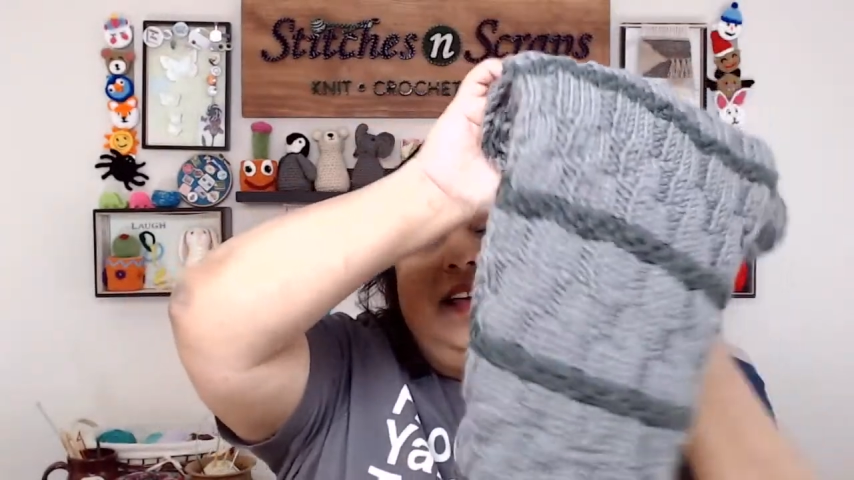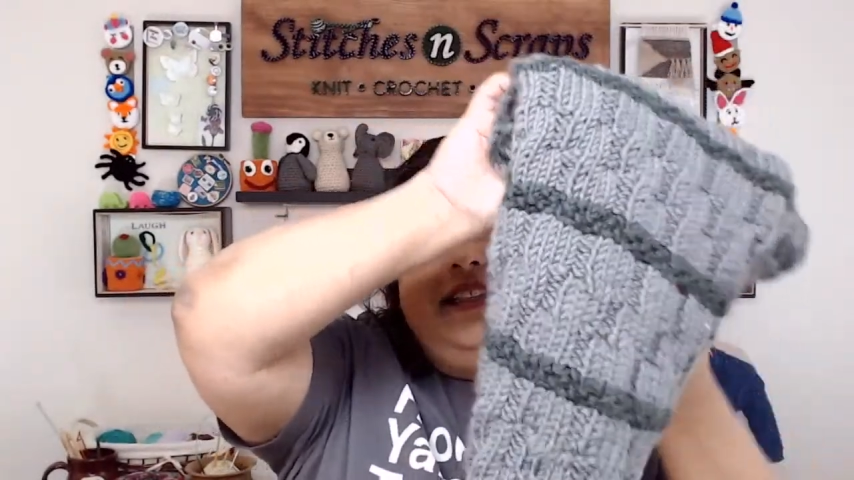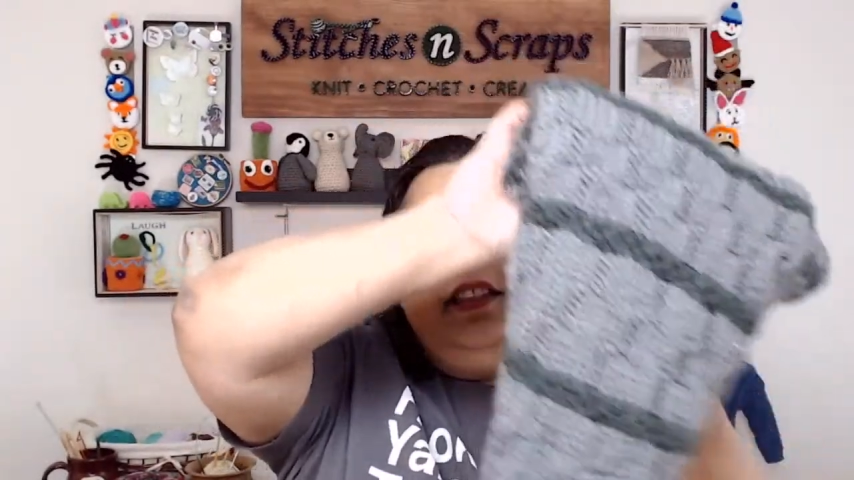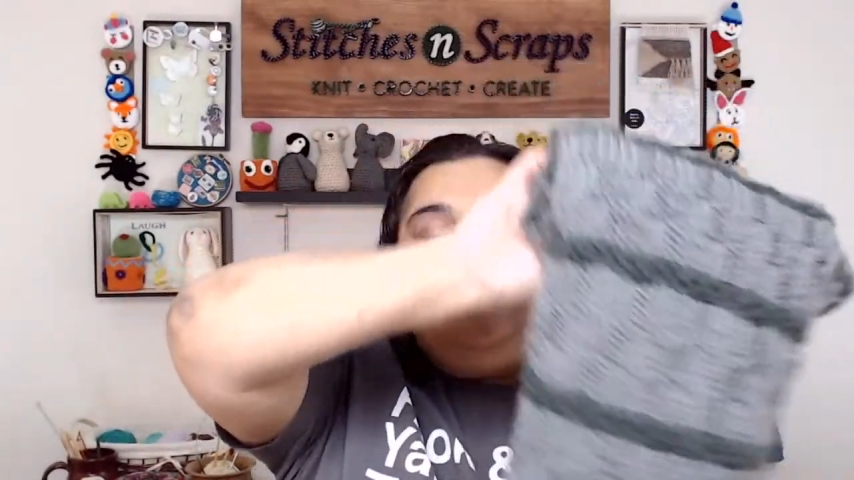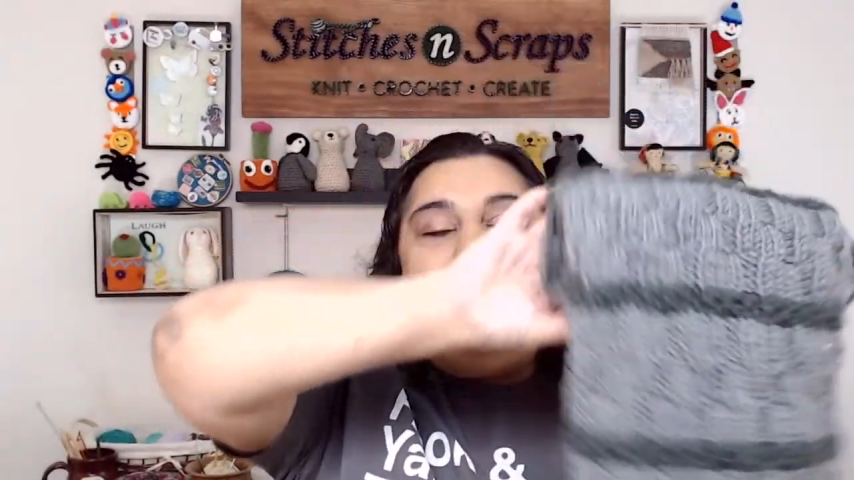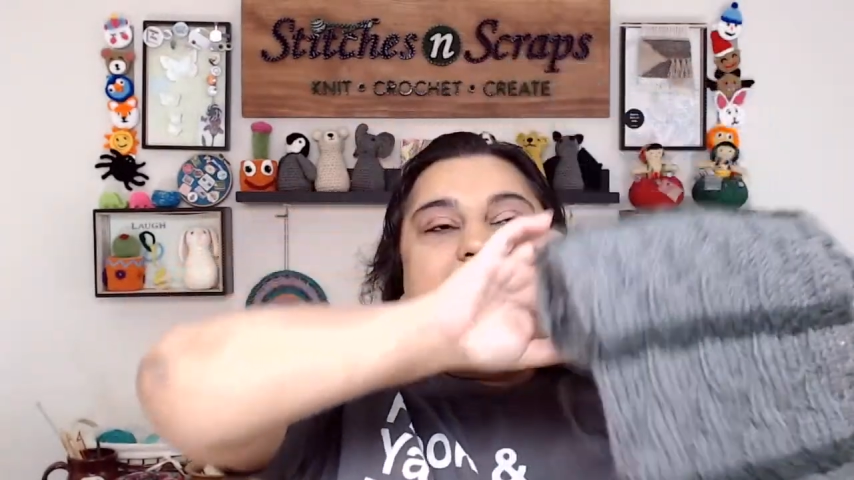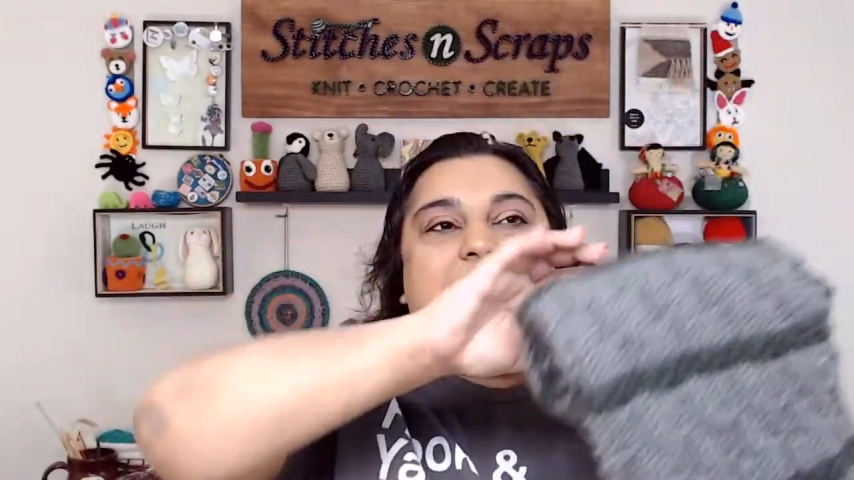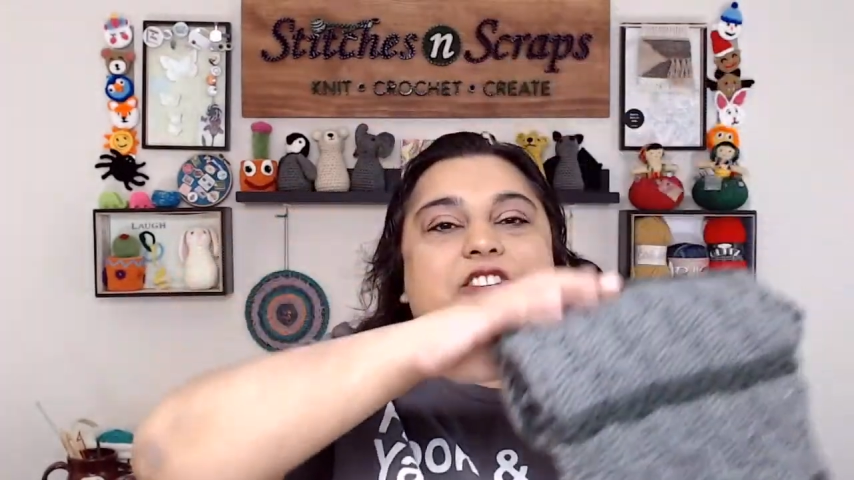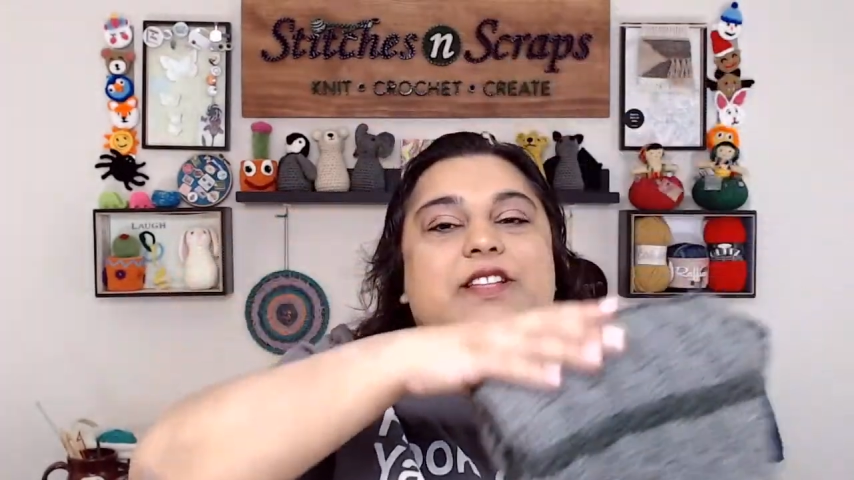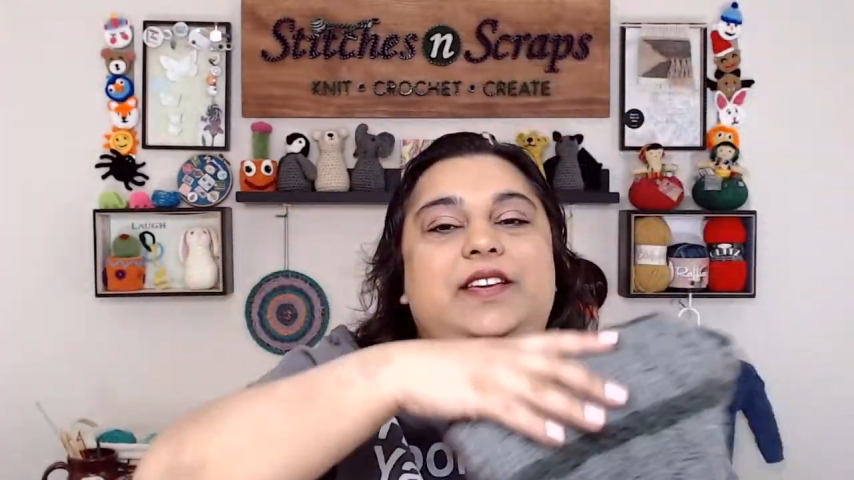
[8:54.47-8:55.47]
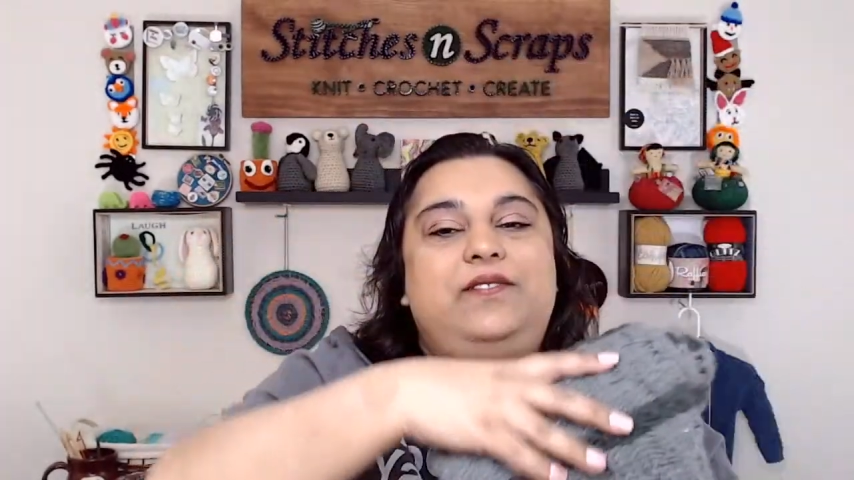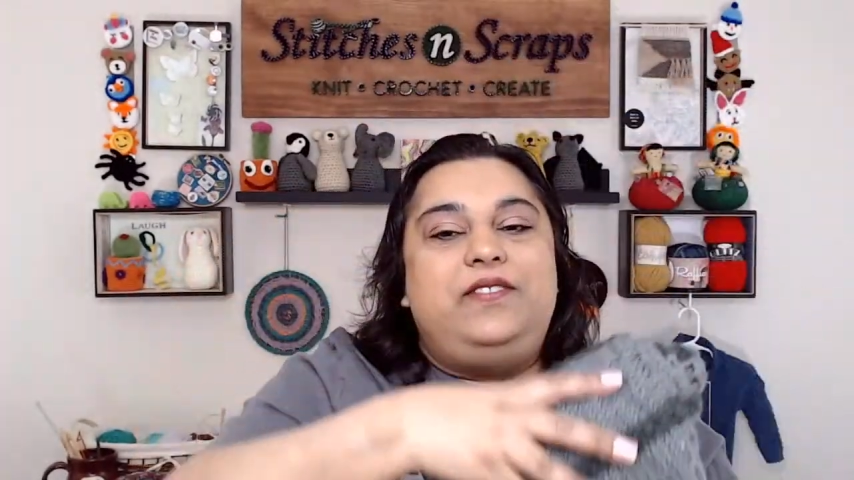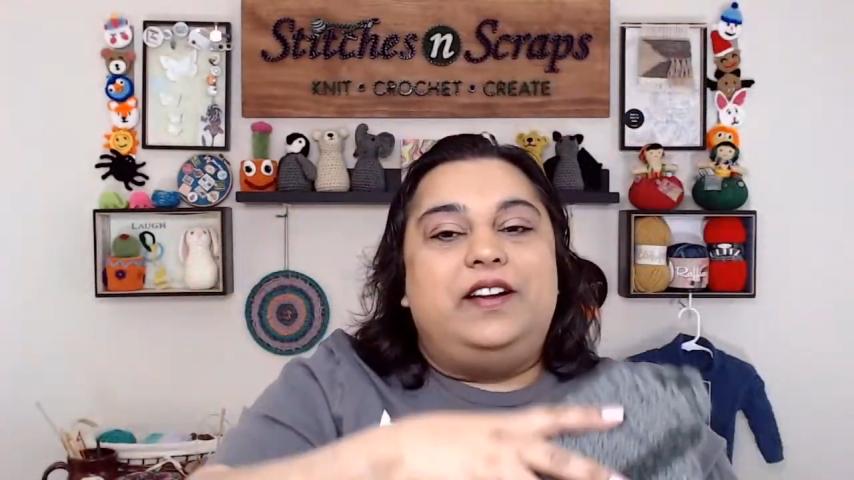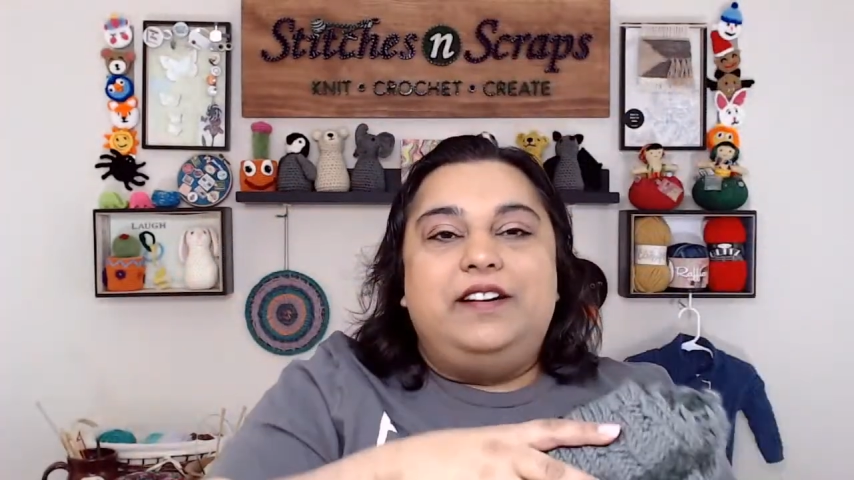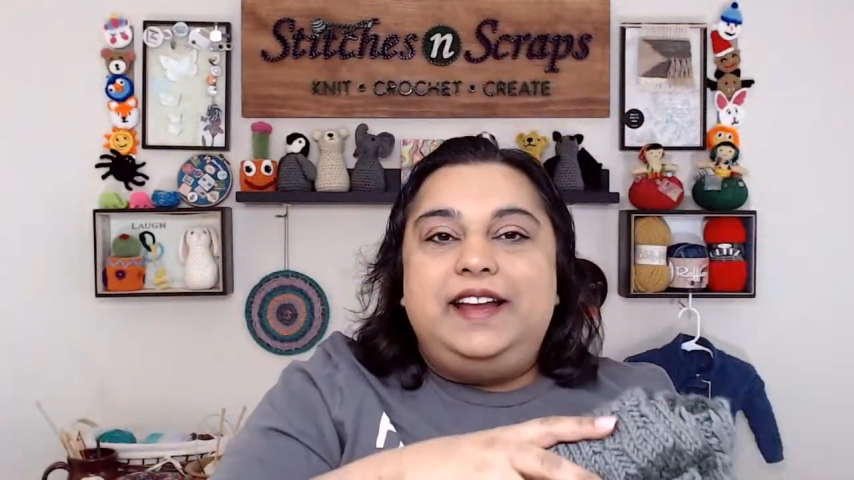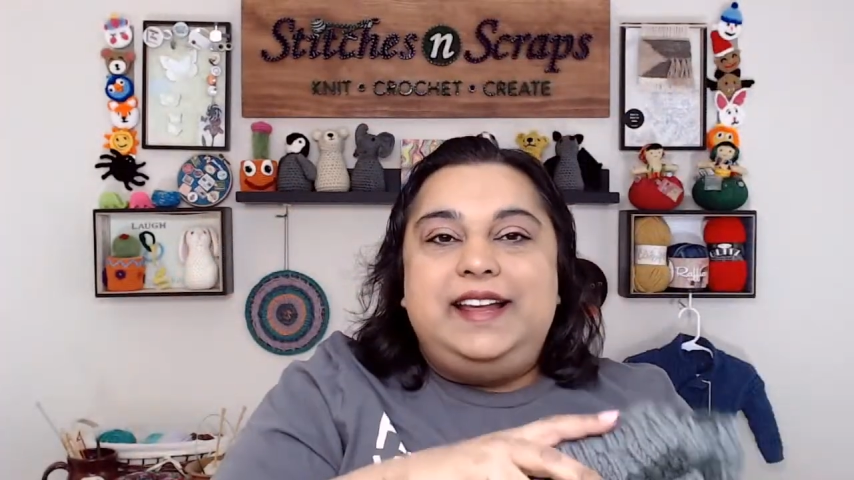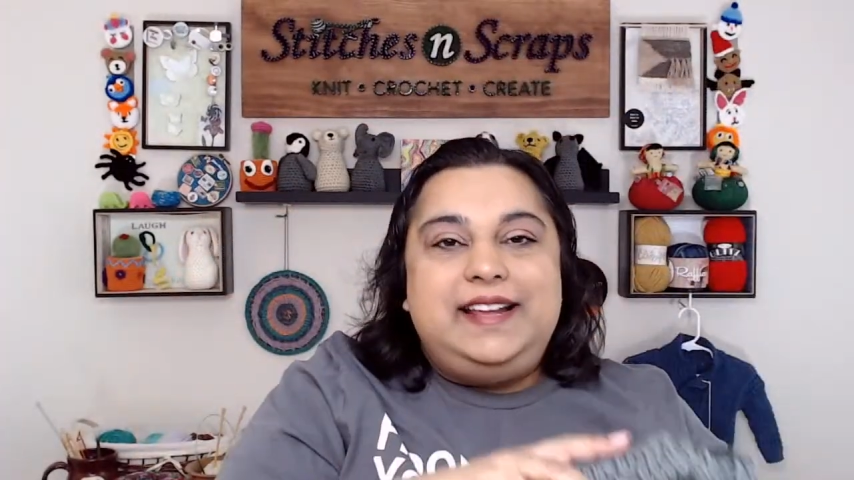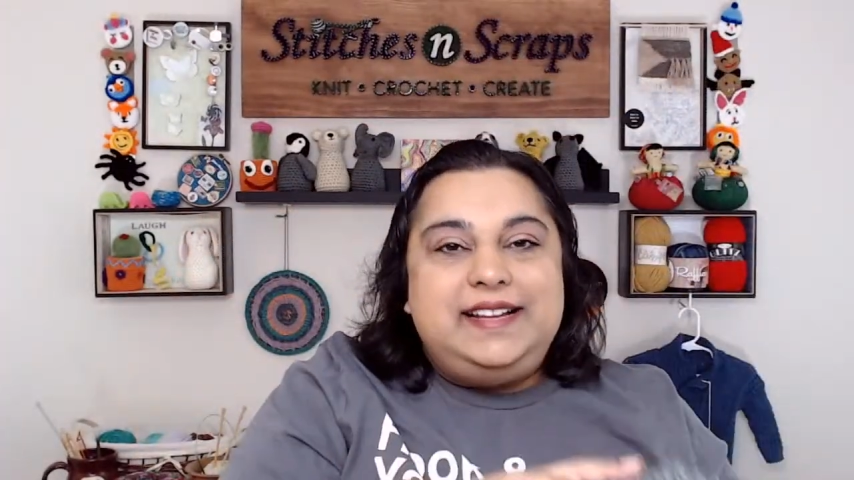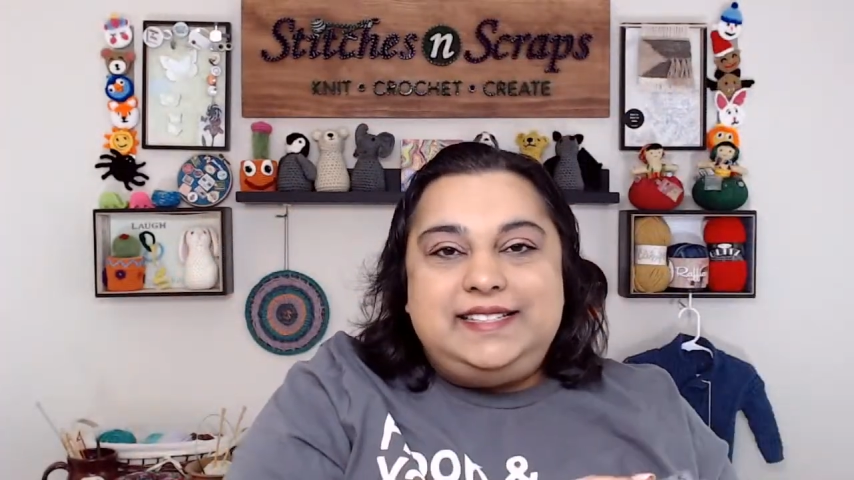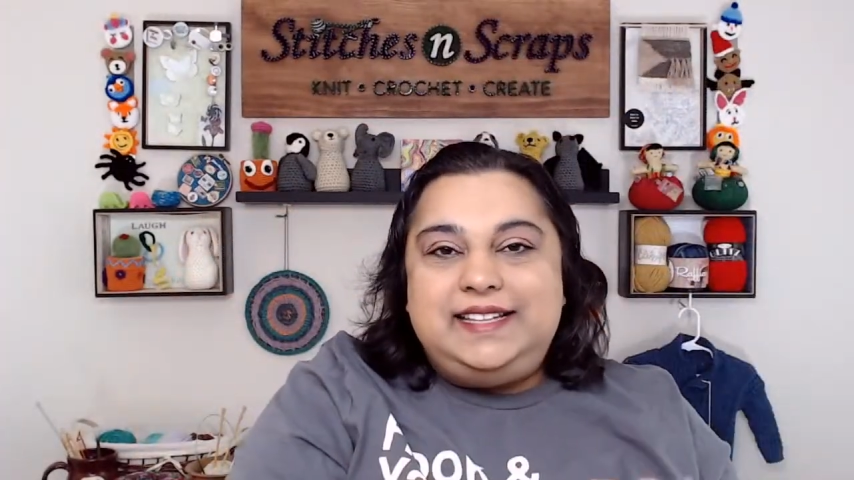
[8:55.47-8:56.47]
They're actually very
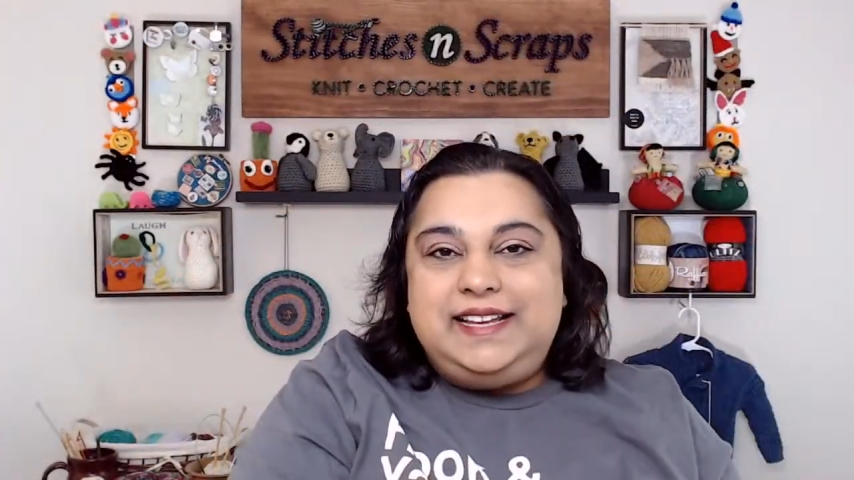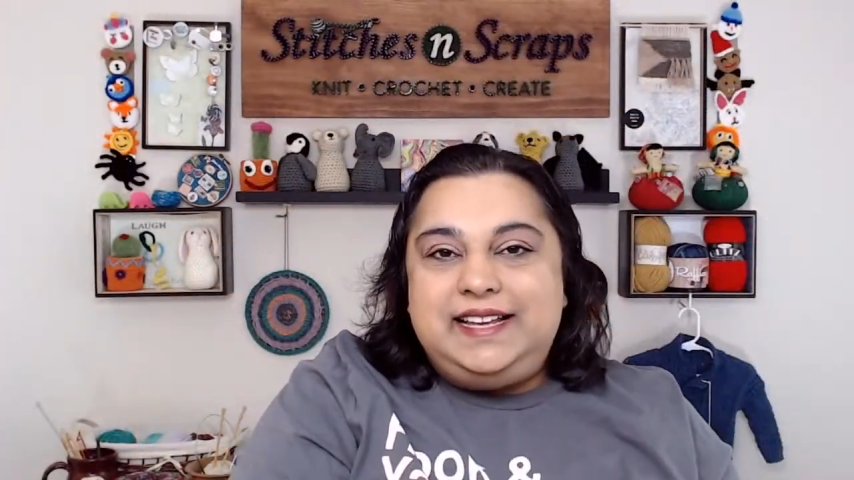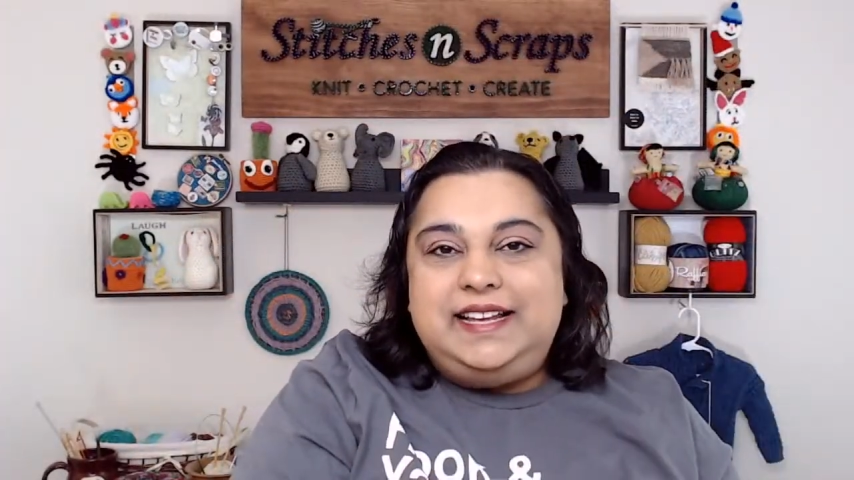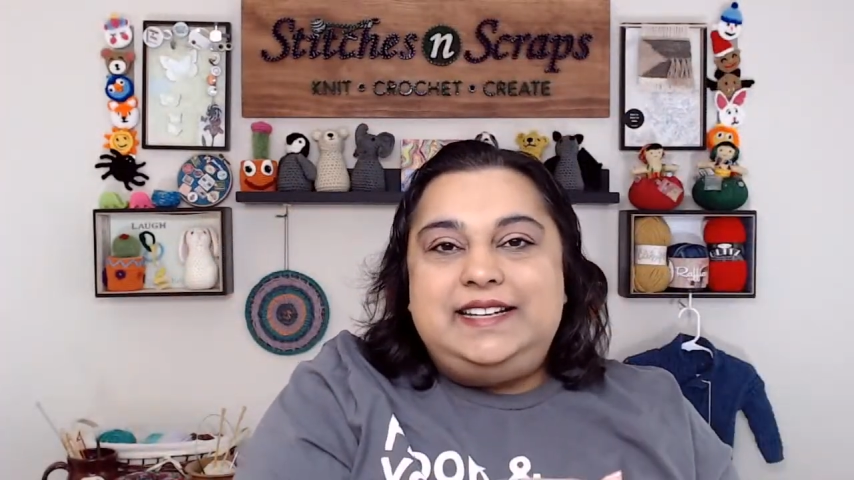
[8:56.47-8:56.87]
easy